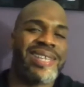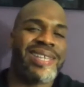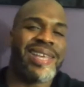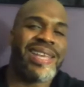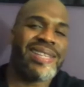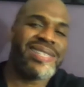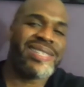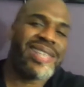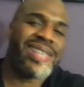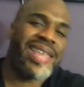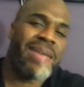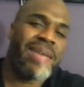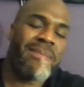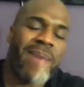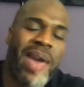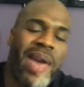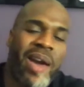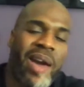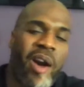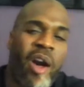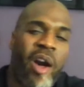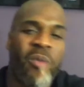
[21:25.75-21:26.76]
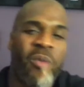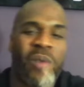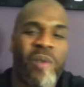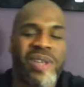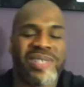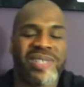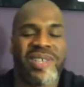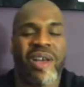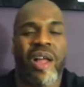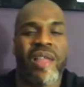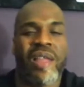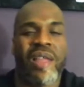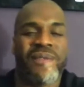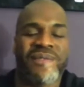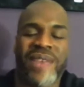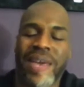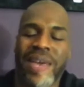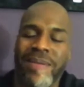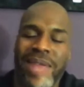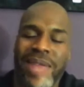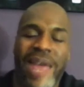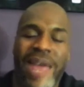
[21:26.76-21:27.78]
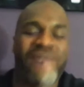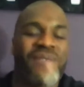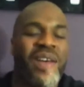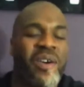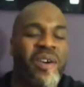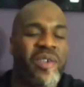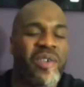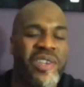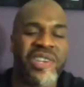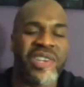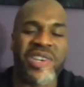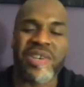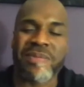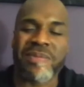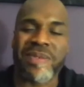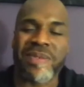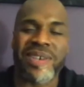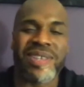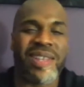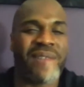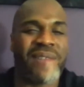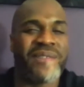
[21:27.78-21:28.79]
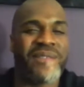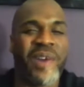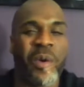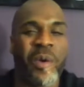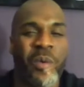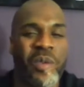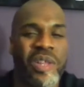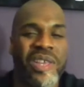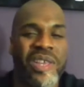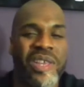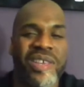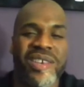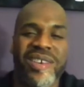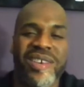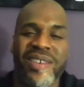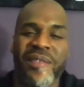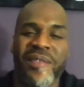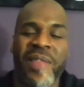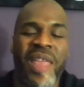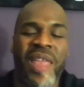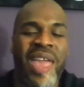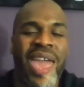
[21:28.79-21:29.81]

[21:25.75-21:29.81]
into the Impact Wrestling Hall of Fame, that felt good, man. That felt really good.